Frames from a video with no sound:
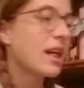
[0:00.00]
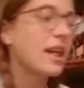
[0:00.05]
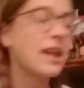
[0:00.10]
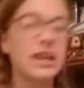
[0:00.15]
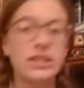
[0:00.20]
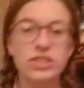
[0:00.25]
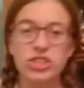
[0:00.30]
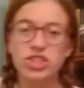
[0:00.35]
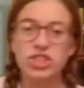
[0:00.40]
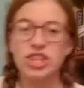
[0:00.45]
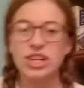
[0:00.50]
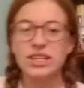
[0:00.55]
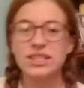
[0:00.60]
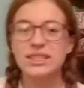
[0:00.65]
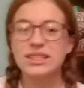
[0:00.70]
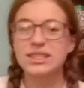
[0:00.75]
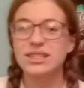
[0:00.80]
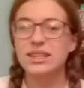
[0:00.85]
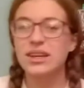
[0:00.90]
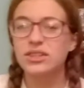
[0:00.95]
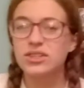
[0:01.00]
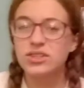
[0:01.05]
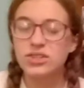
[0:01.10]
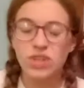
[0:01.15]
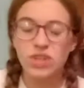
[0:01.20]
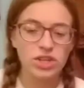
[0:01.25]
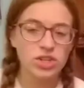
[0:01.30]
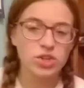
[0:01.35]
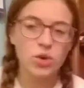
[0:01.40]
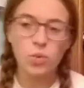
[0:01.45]
It's just
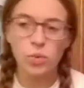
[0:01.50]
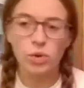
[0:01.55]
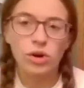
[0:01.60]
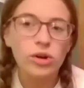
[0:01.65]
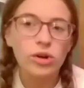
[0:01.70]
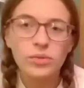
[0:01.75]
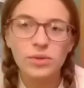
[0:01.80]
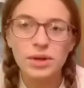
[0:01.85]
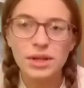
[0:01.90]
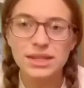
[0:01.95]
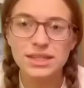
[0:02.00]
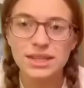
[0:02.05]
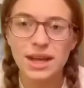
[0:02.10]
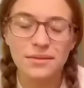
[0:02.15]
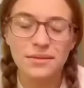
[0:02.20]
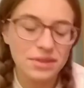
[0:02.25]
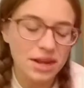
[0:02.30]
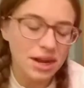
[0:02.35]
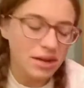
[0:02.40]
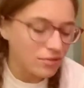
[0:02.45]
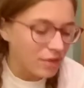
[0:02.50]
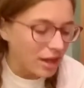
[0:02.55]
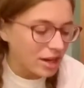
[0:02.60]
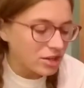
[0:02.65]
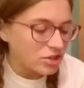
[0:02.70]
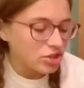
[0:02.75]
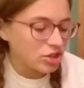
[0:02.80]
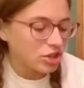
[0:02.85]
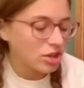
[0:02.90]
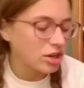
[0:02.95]
such a whirlwind of an
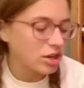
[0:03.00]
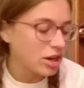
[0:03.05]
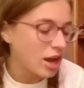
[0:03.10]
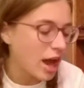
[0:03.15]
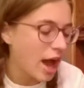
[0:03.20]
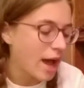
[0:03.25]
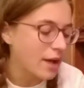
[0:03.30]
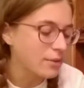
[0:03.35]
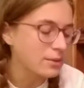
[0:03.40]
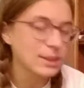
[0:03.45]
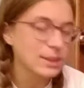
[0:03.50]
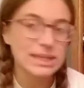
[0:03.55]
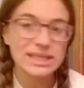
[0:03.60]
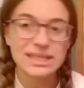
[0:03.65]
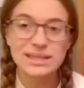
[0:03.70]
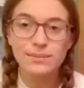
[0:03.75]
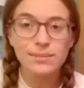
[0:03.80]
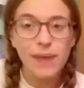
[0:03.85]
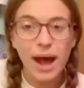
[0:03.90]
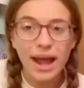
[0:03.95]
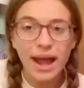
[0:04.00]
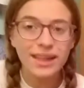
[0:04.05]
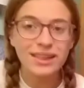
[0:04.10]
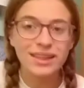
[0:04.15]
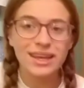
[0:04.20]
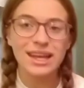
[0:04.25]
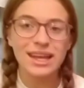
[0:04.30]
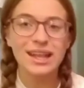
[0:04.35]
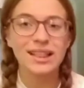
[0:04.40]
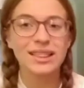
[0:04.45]
adventure. I was
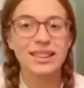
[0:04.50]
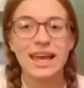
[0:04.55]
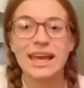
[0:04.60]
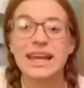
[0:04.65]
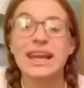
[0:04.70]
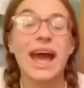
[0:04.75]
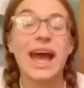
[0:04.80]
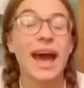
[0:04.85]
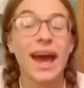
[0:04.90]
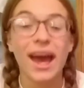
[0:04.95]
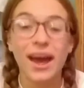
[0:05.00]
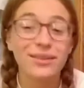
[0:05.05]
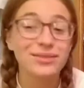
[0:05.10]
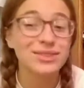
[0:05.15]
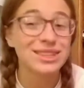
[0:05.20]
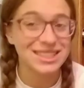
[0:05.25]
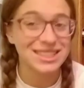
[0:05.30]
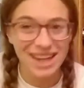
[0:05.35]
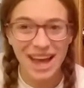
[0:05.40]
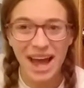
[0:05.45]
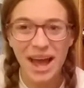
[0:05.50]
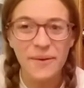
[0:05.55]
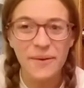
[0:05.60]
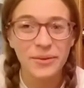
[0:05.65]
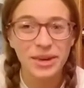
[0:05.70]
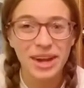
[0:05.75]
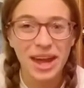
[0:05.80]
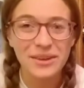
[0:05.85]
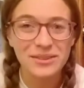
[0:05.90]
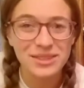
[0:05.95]
smiling half the time
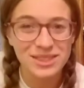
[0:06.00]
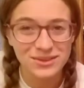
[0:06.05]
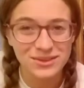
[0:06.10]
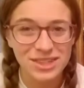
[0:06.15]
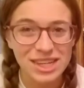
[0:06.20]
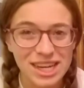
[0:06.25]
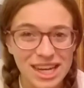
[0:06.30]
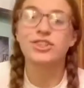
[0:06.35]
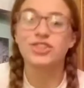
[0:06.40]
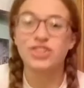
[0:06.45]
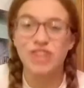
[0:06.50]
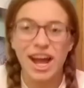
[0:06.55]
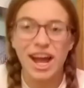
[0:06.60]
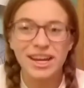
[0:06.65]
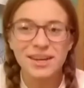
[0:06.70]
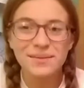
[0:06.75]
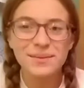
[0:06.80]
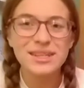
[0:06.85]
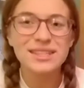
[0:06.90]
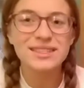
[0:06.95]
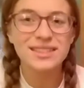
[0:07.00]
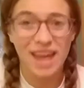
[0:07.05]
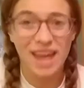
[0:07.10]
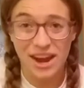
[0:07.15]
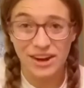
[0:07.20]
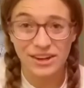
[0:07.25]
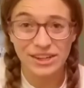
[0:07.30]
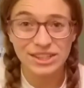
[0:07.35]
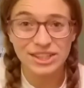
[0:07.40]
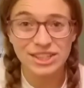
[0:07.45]
when I was reading it. Jackaby's
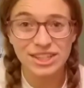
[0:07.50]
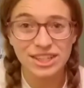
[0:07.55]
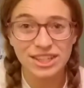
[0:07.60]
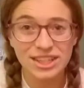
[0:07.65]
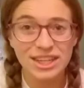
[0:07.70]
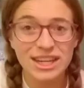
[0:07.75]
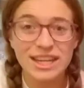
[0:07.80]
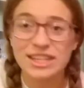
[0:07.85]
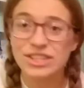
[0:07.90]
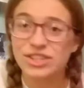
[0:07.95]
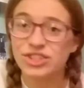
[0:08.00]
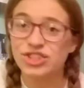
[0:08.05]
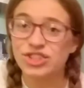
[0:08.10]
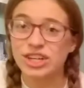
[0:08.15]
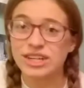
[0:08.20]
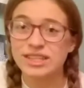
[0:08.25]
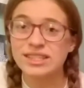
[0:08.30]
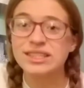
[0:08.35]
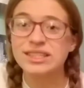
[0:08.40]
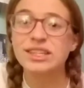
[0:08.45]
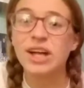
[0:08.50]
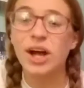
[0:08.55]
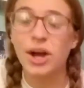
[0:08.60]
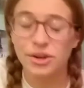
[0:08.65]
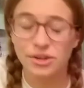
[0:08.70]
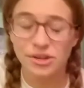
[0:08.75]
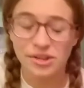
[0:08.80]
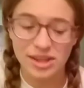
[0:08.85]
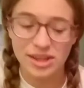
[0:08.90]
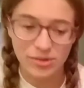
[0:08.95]
character is just
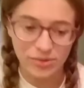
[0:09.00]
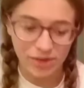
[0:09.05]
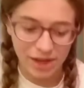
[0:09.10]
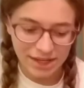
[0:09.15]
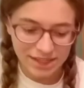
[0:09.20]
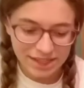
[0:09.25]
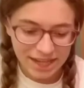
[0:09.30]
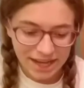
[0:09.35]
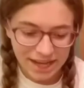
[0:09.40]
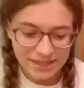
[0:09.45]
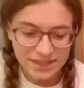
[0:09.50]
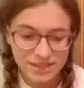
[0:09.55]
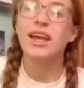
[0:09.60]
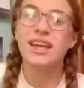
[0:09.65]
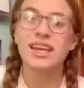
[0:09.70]
utterly fantastic.